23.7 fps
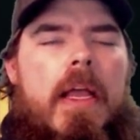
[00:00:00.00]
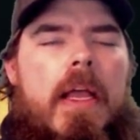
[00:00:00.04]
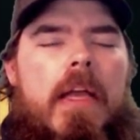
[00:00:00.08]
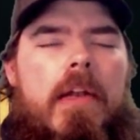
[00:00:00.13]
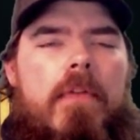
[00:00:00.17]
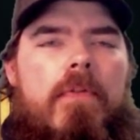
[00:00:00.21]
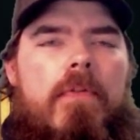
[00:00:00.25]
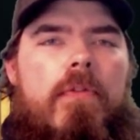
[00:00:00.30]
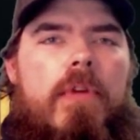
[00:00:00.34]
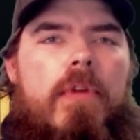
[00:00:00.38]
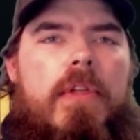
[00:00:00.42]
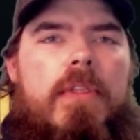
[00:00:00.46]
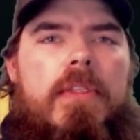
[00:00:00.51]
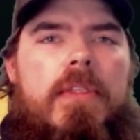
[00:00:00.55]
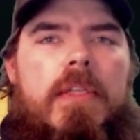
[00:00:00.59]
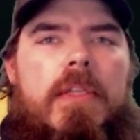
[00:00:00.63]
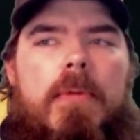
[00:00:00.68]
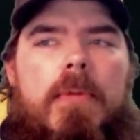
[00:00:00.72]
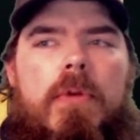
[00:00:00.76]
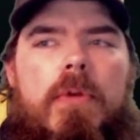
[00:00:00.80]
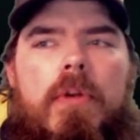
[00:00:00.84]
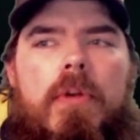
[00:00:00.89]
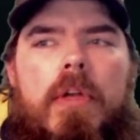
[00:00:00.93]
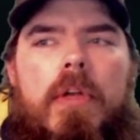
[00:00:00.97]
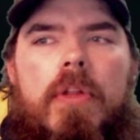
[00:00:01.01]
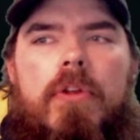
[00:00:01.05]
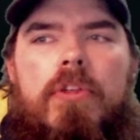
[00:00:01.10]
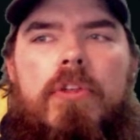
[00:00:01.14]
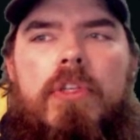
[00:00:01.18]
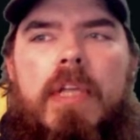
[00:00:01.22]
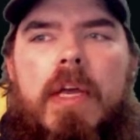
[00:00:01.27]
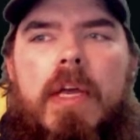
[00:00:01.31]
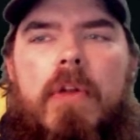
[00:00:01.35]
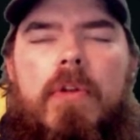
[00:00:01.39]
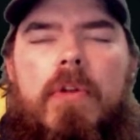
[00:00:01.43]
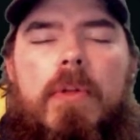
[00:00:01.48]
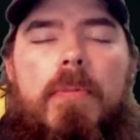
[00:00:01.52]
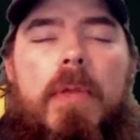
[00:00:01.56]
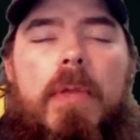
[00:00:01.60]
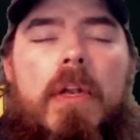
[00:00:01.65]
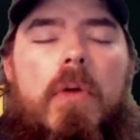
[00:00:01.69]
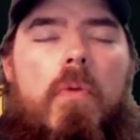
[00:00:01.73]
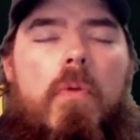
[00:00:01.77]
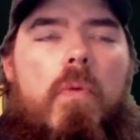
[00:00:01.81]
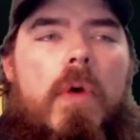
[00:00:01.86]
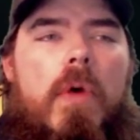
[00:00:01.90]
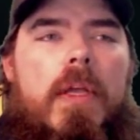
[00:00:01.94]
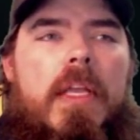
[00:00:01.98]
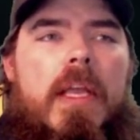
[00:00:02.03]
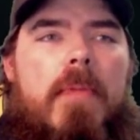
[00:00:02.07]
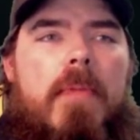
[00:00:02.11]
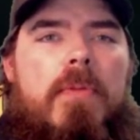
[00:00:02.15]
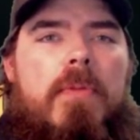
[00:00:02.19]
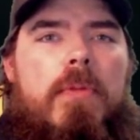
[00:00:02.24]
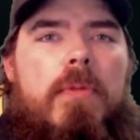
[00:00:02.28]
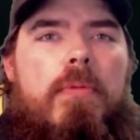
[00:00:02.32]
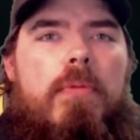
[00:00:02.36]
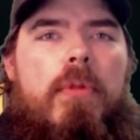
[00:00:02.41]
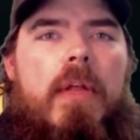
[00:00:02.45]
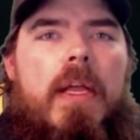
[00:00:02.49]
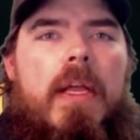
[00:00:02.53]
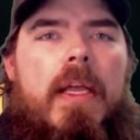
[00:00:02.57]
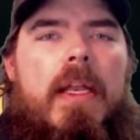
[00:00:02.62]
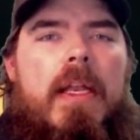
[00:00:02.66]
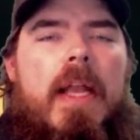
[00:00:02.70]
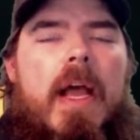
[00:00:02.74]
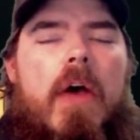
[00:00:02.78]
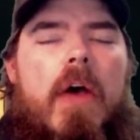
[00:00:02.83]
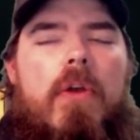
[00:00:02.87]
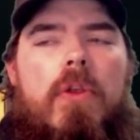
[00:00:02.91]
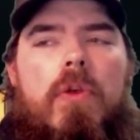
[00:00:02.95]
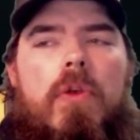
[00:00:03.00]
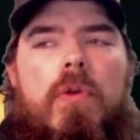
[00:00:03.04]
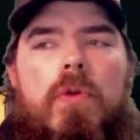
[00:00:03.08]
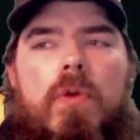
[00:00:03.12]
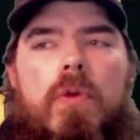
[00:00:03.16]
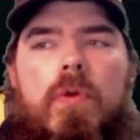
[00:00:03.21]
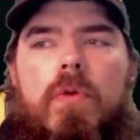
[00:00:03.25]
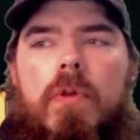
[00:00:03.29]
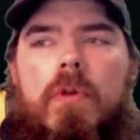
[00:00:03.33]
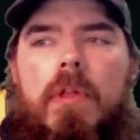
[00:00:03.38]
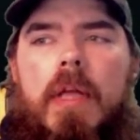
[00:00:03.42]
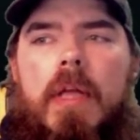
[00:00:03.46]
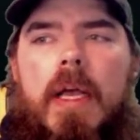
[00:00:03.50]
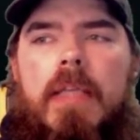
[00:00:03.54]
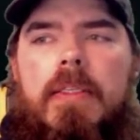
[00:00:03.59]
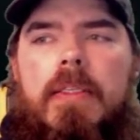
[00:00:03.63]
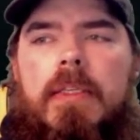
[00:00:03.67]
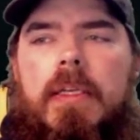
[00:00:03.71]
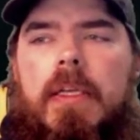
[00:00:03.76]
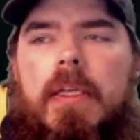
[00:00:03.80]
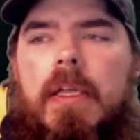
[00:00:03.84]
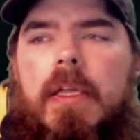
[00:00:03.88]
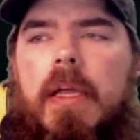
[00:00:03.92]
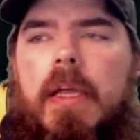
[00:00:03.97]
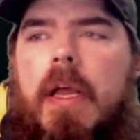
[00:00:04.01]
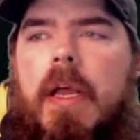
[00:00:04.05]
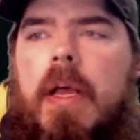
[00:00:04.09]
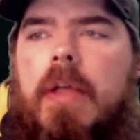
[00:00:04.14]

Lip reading: and a free sub to another channel depending on what games you play and how you utilize it.